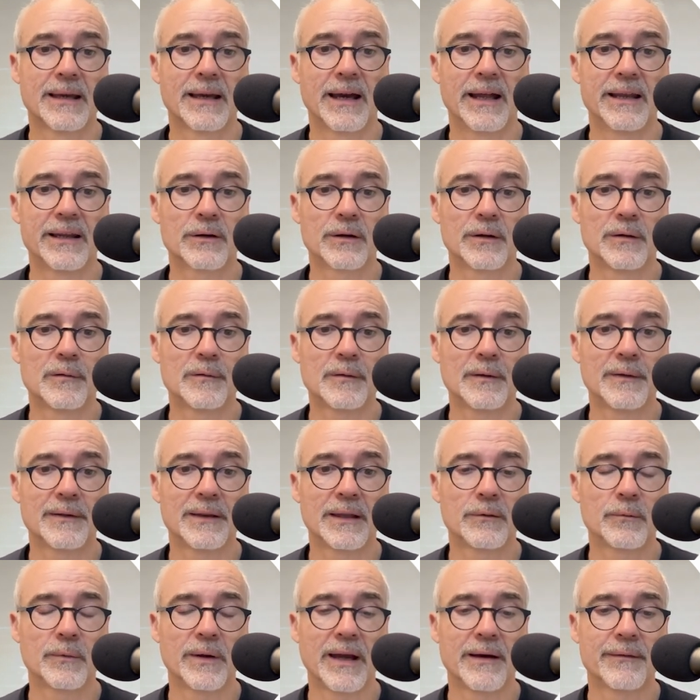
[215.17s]
And you can see
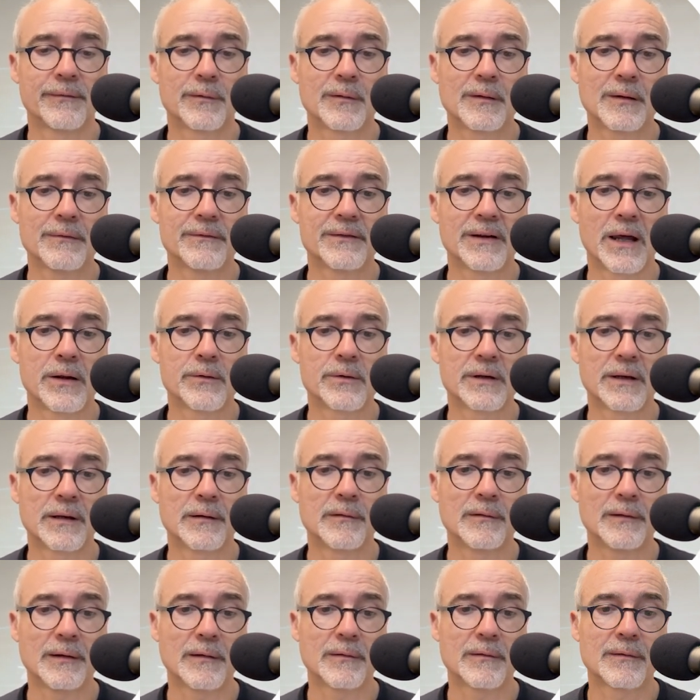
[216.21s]
that we have
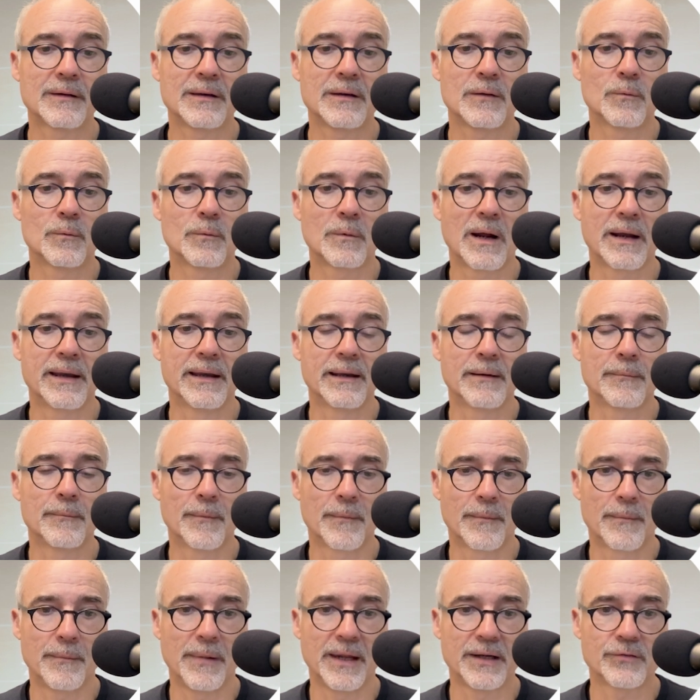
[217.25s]
761
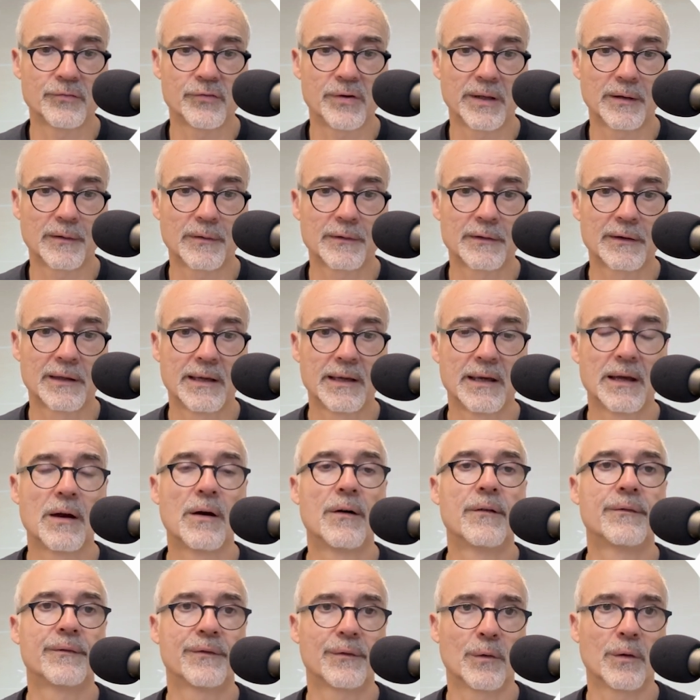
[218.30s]
metrics
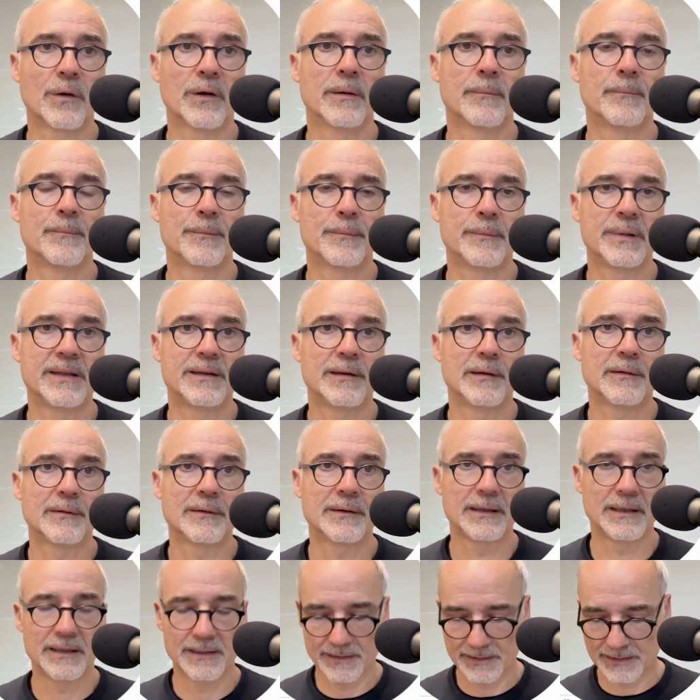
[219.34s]
for
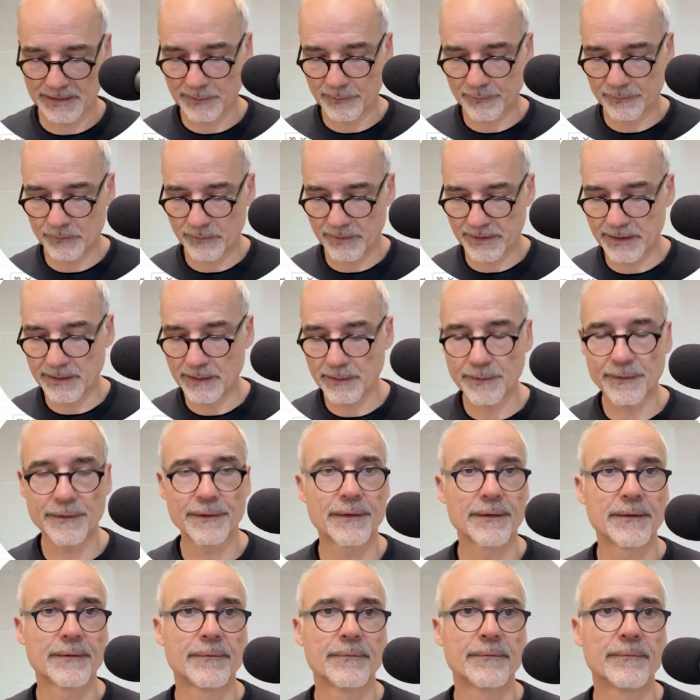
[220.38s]
BTC. Let's do ETH.